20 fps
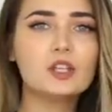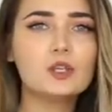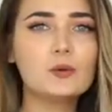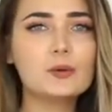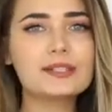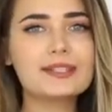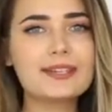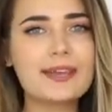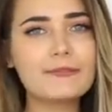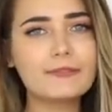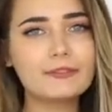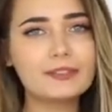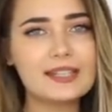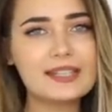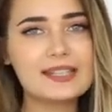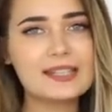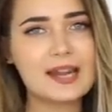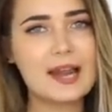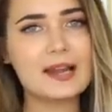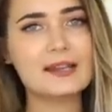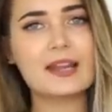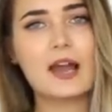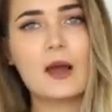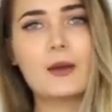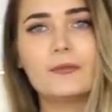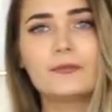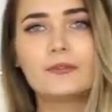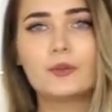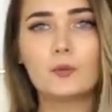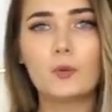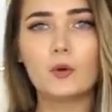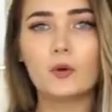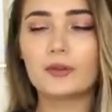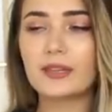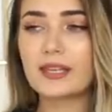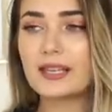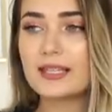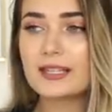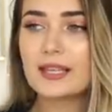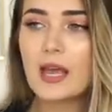you would definitely stand out if you wore
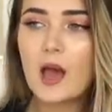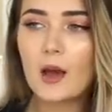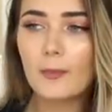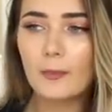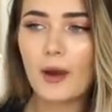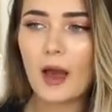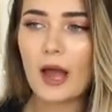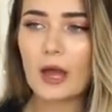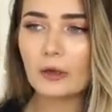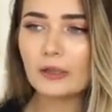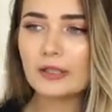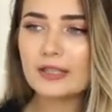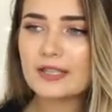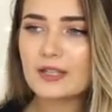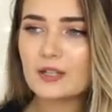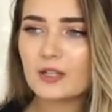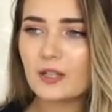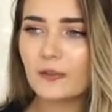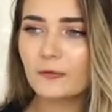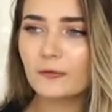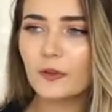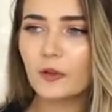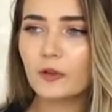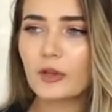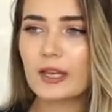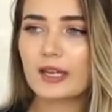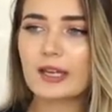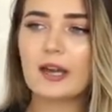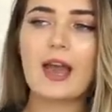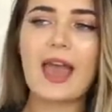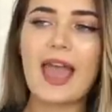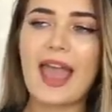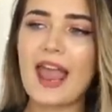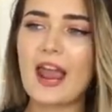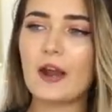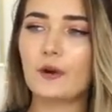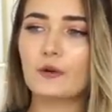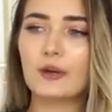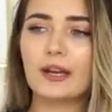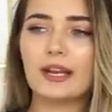these. But I honestly just feel like a
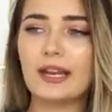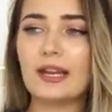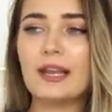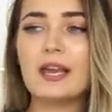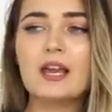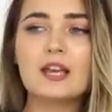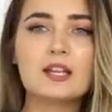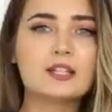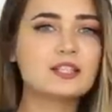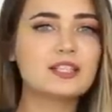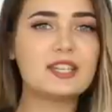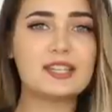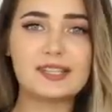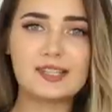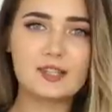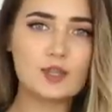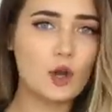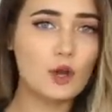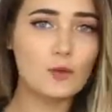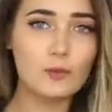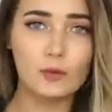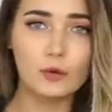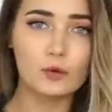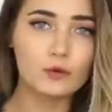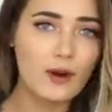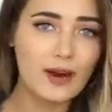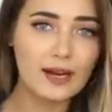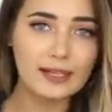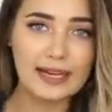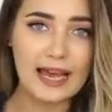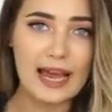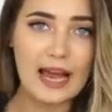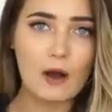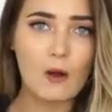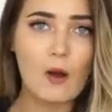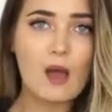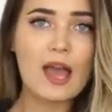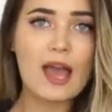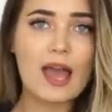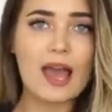hairy, disco ball right
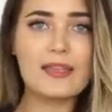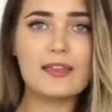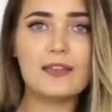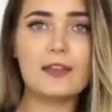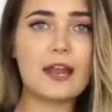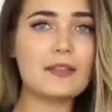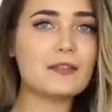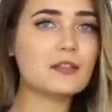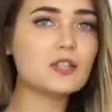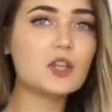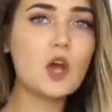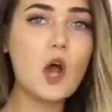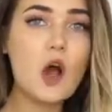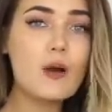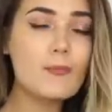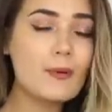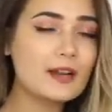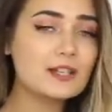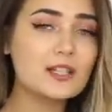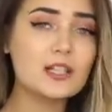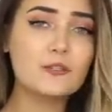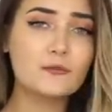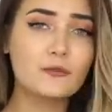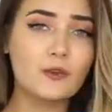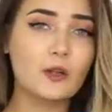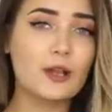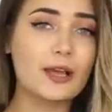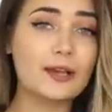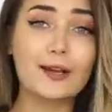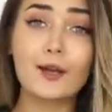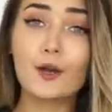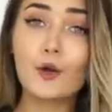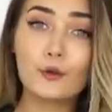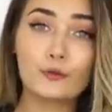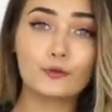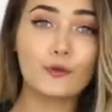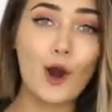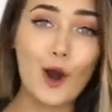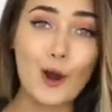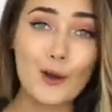now and then at the top I just feel like a
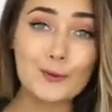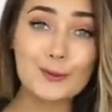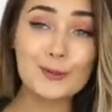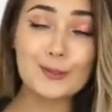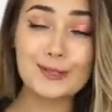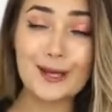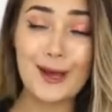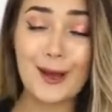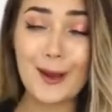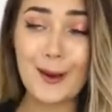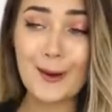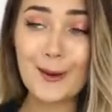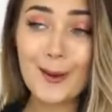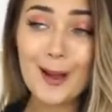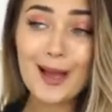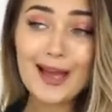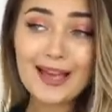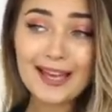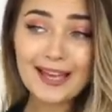crow so